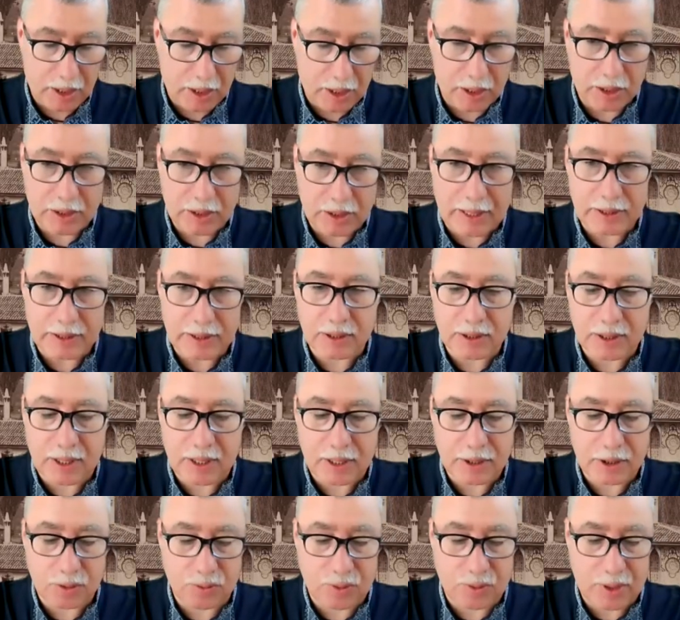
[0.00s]
In
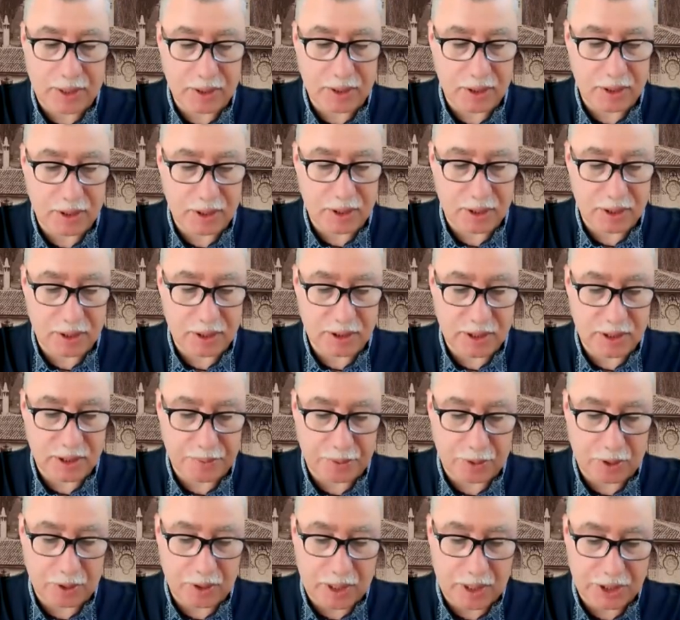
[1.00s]
1991, the
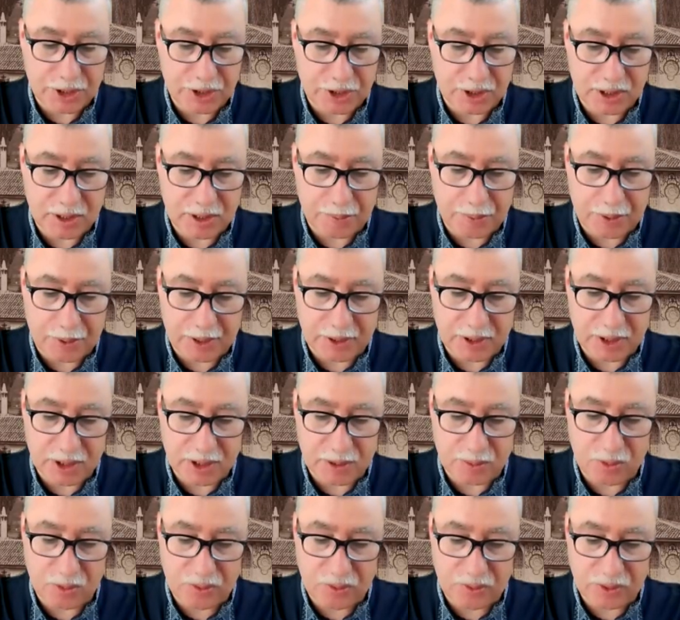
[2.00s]
pro-Russian
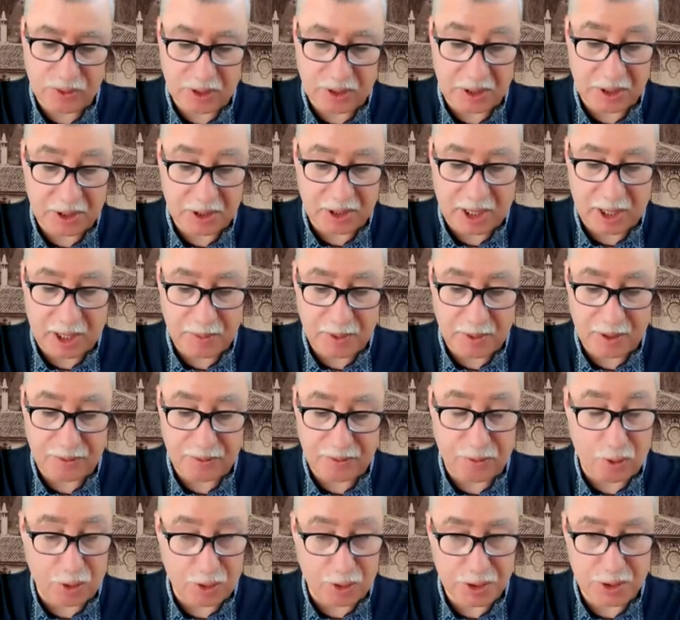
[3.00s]
separatist movement in Crimea
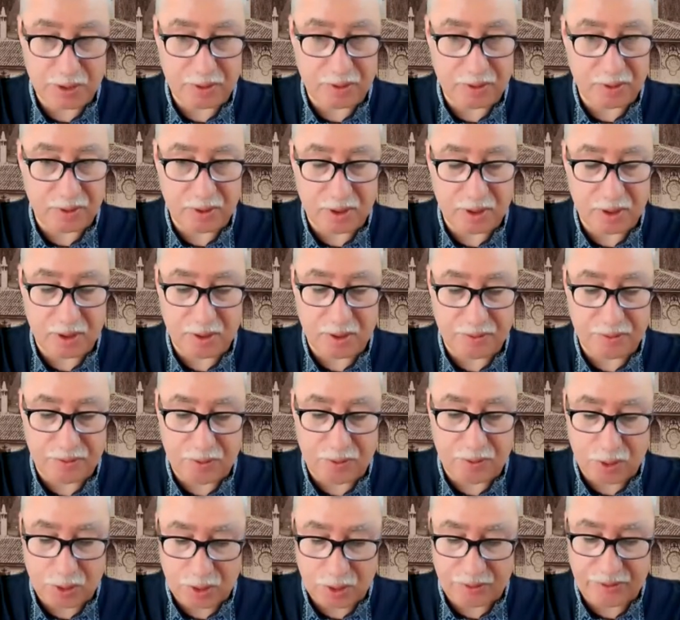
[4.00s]

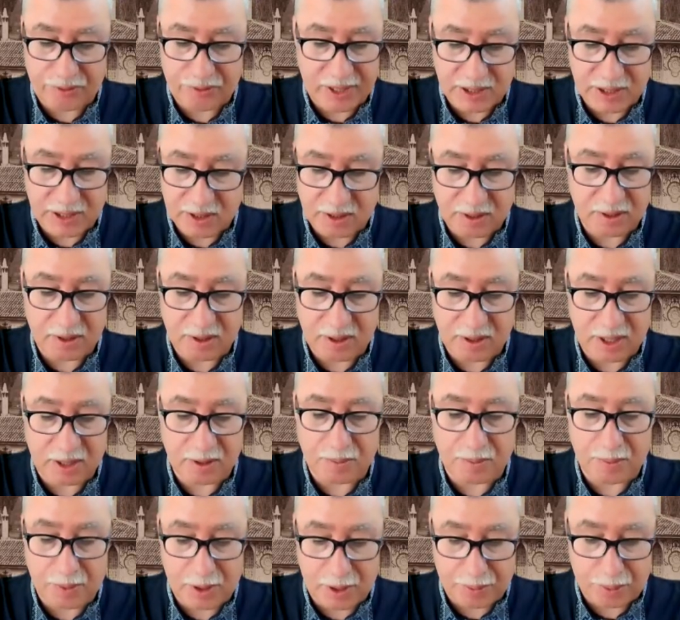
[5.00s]
faced
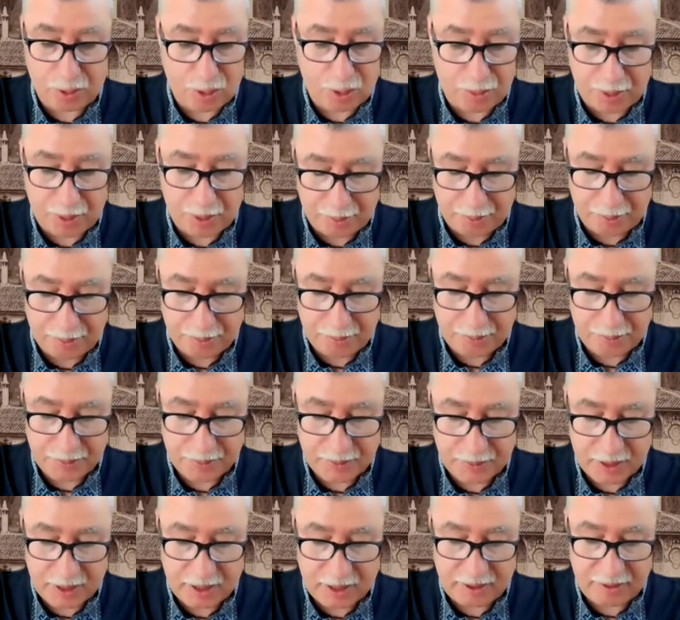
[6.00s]
a problem.
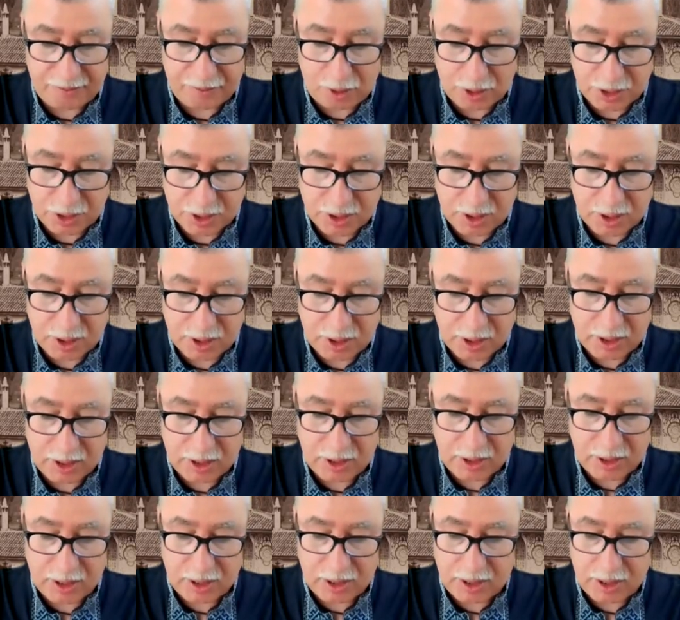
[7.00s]
First,
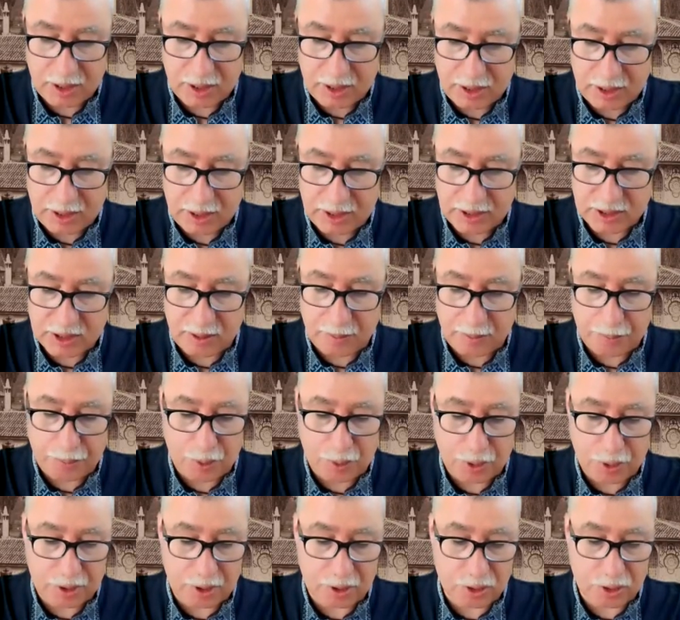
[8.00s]
it's
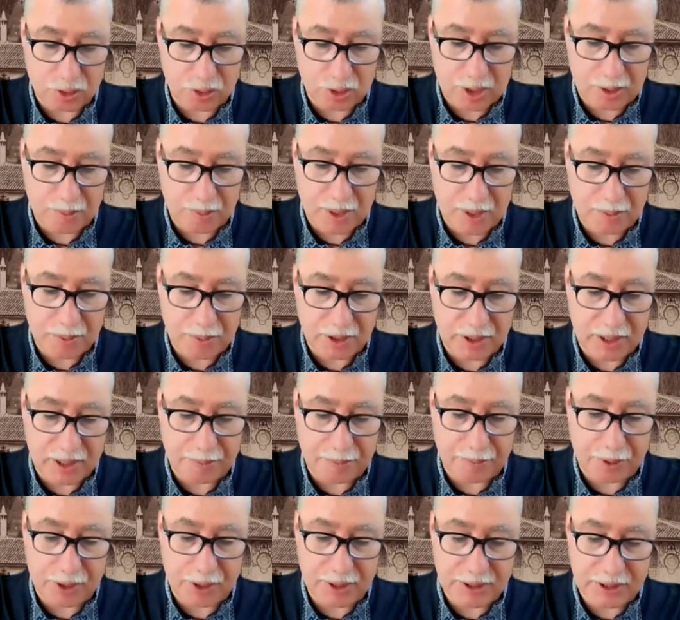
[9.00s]
important to remember
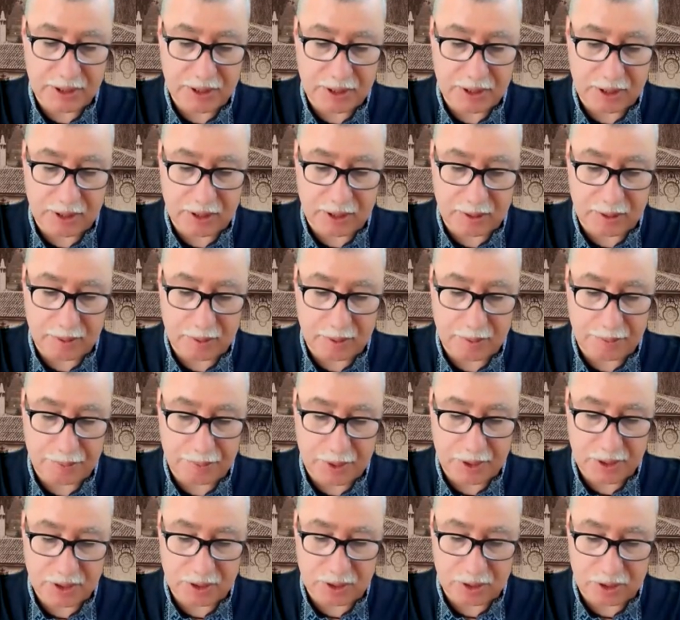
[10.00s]
political
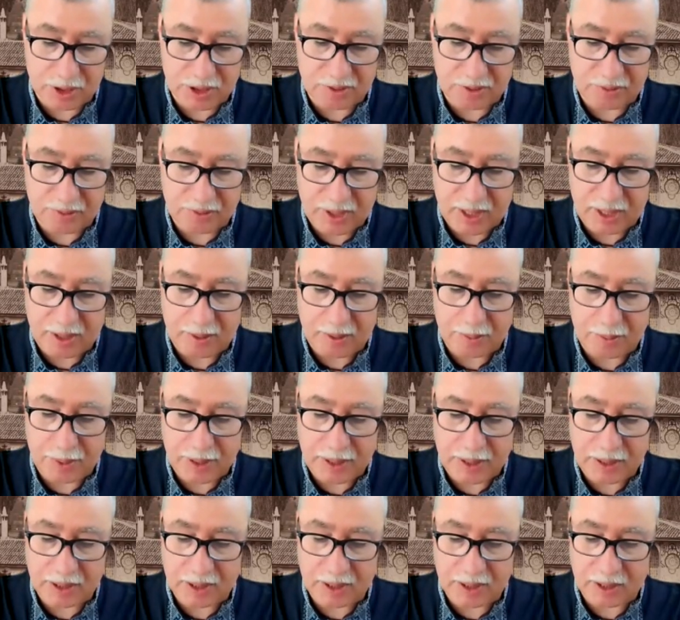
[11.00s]
prisoners were
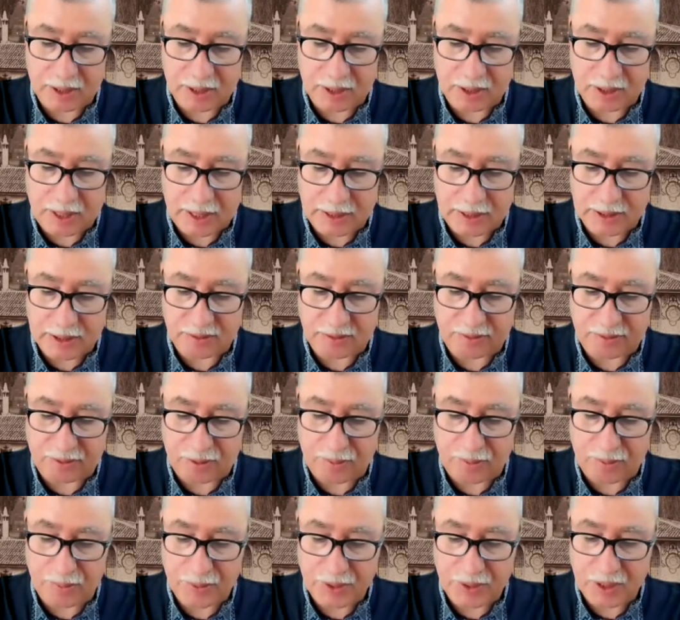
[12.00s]
being released
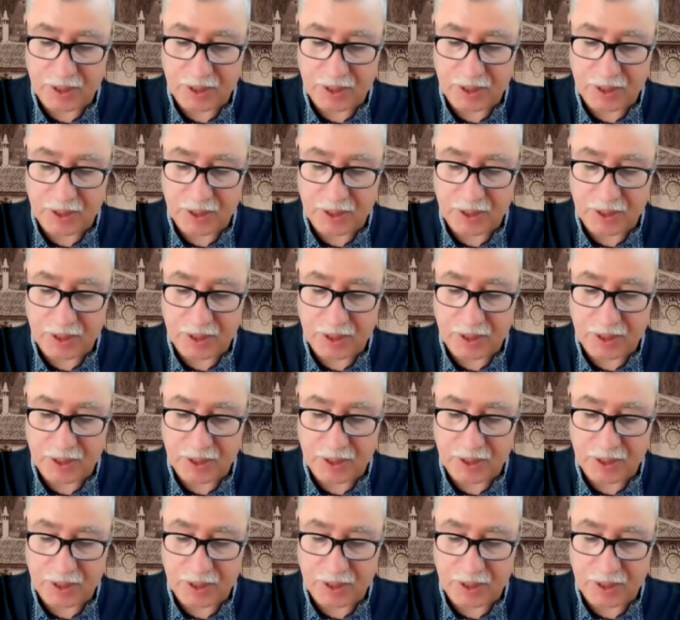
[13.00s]
from